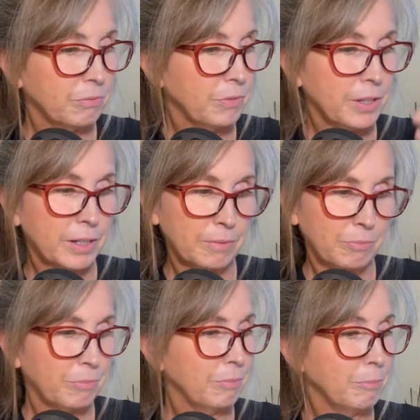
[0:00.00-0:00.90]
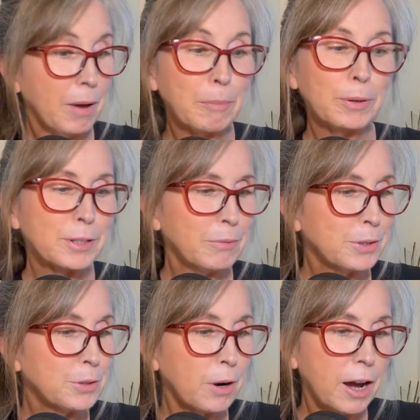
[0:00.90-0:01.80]
the members of the
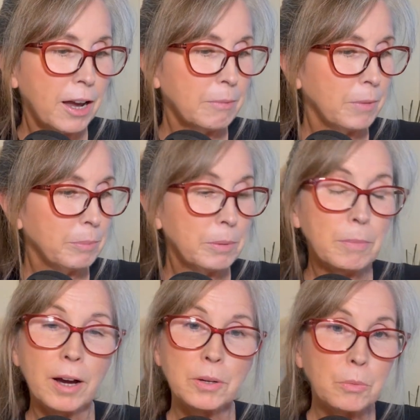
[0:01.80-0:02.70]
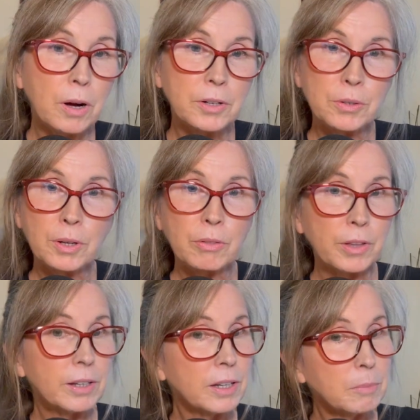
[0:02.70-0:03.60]
tribe maybe mind wandering,
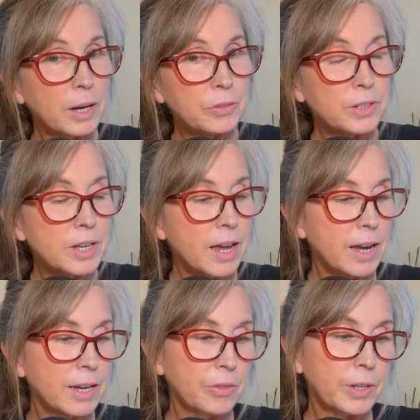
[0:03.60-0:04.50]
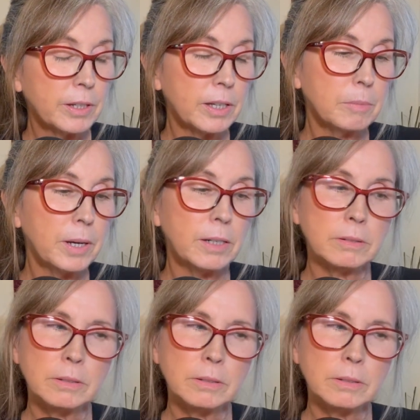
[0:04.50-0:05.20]
thinking about the day and thinking about,